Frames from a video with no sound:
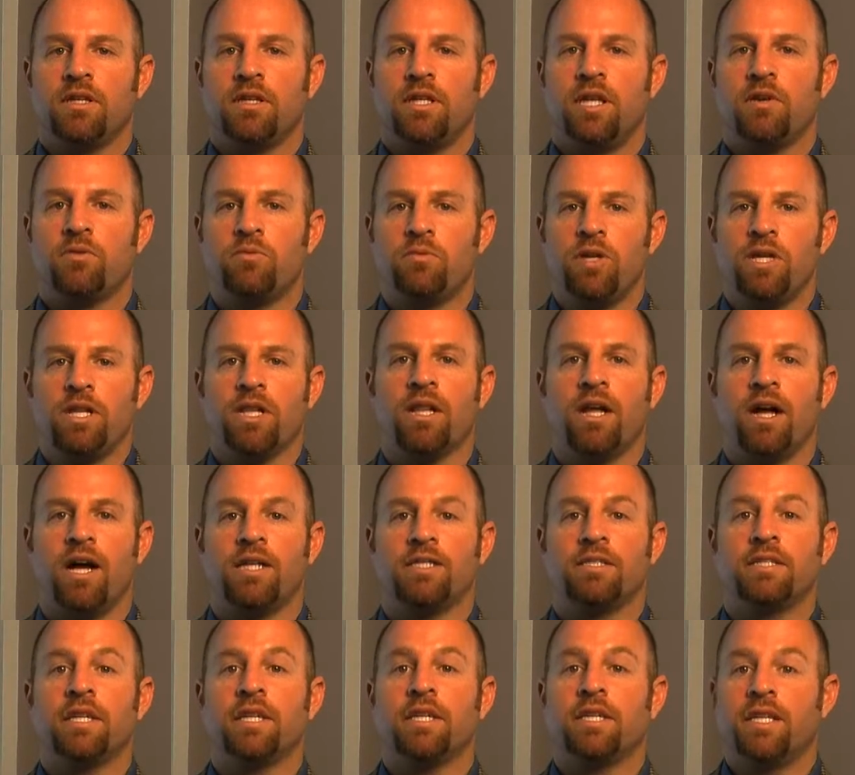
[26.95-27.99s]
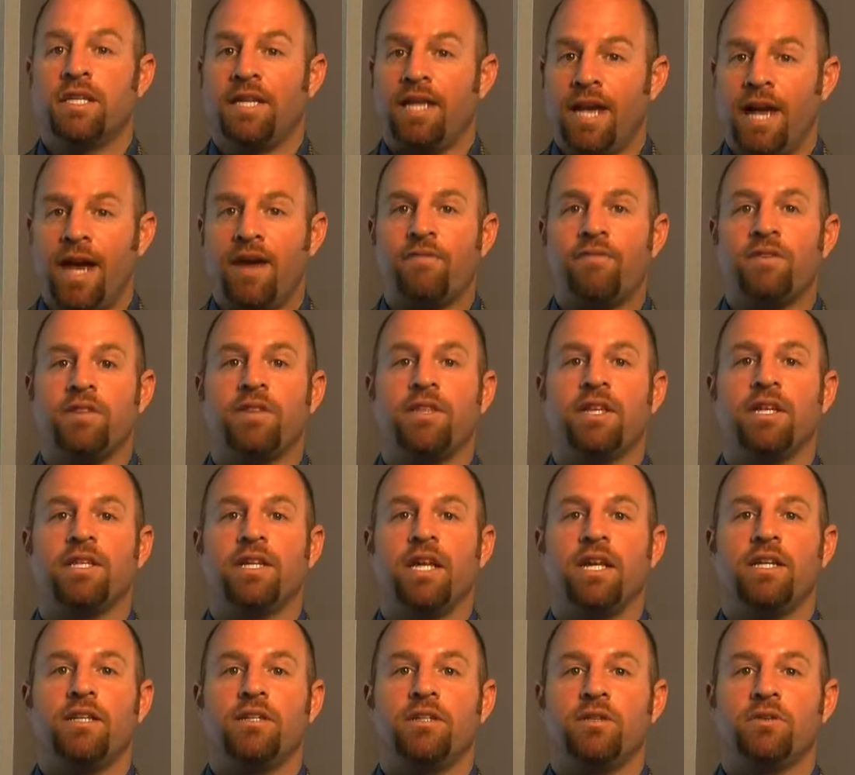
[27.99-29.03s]
They realize that everything
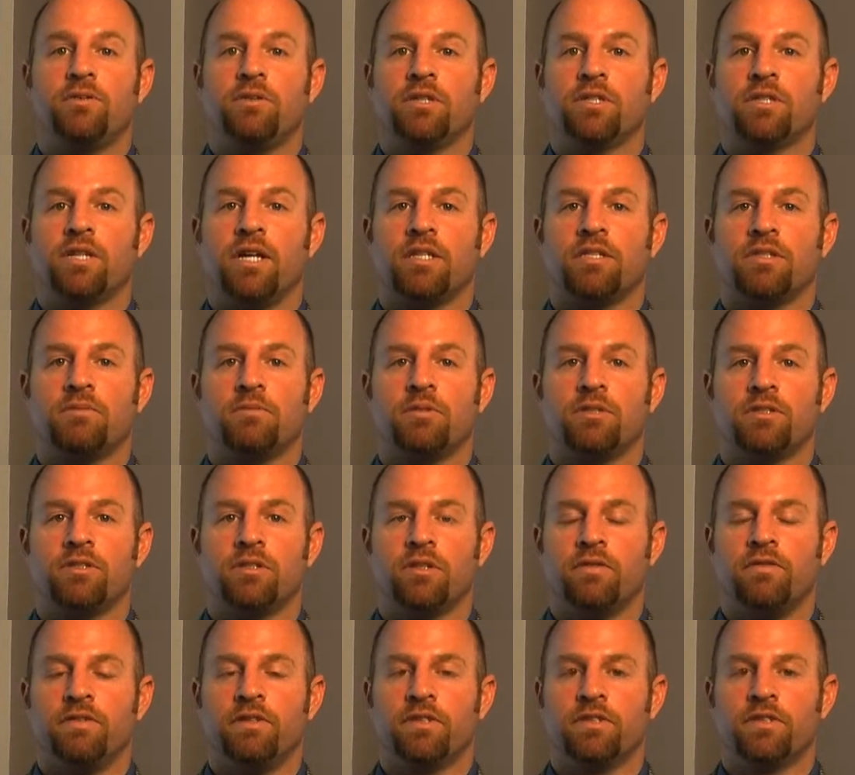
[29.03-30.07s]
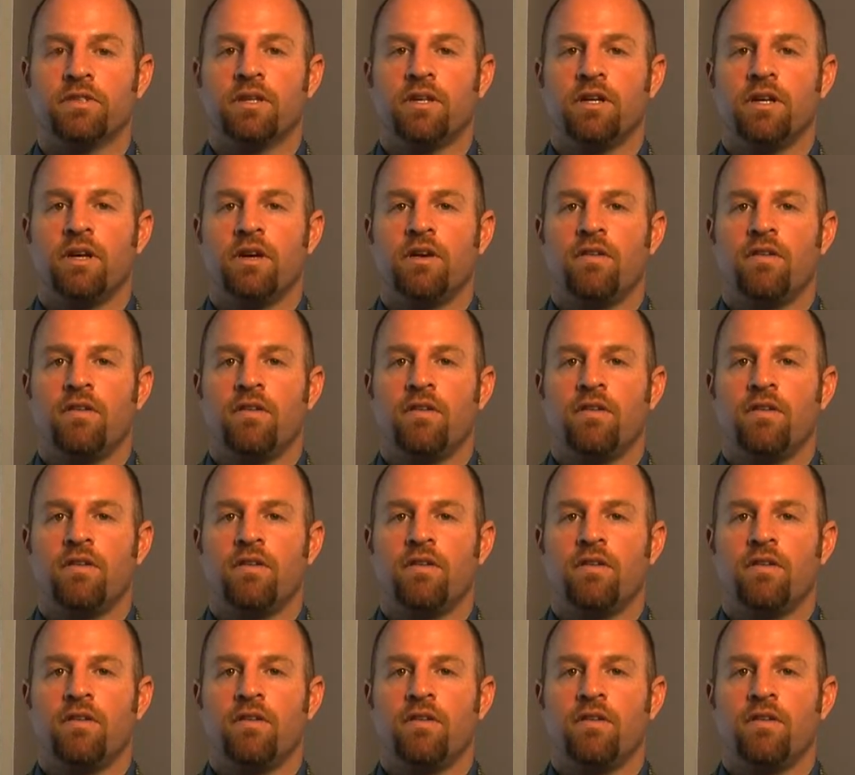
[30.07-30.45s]
they do is customer service,